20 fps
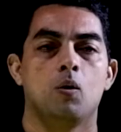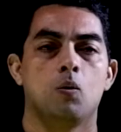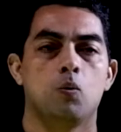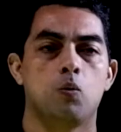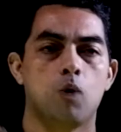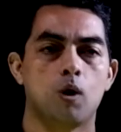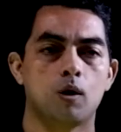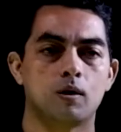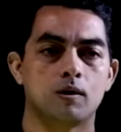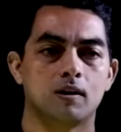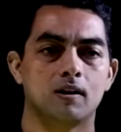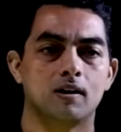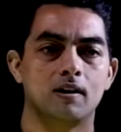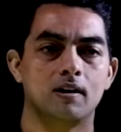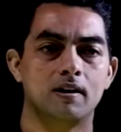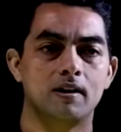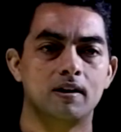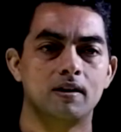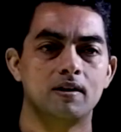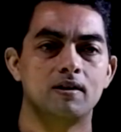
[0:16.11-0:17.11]
what a
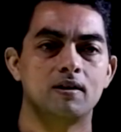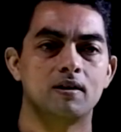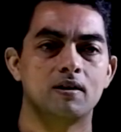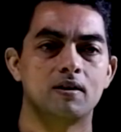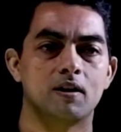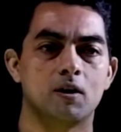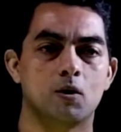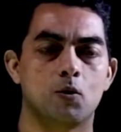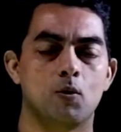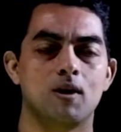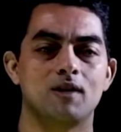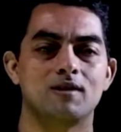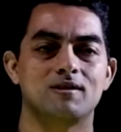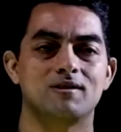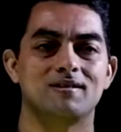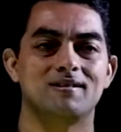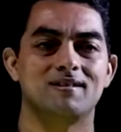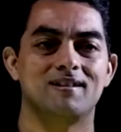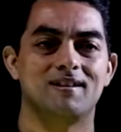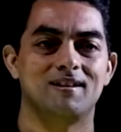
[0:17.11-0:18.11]
linear
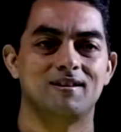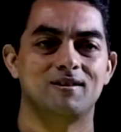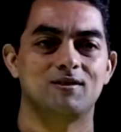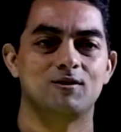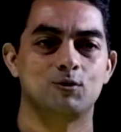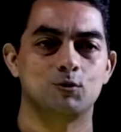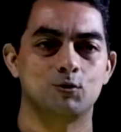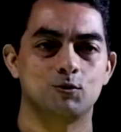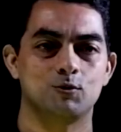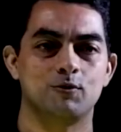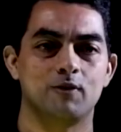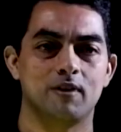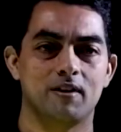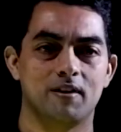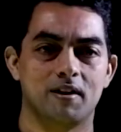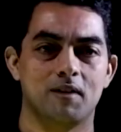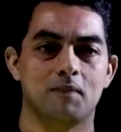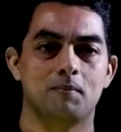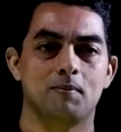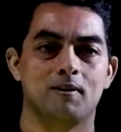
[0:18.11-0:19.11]
equation in two
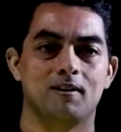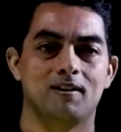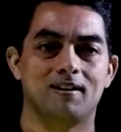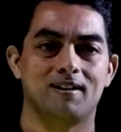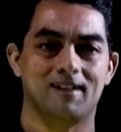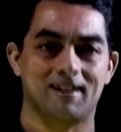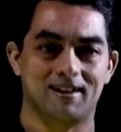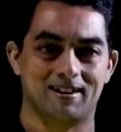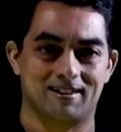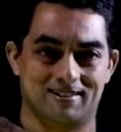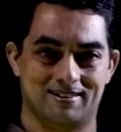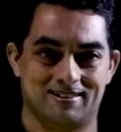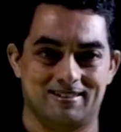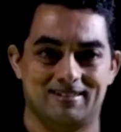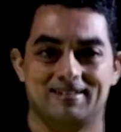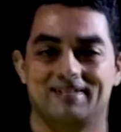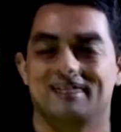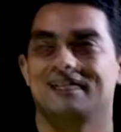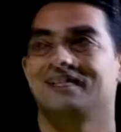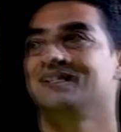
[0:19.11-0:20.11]
variable is.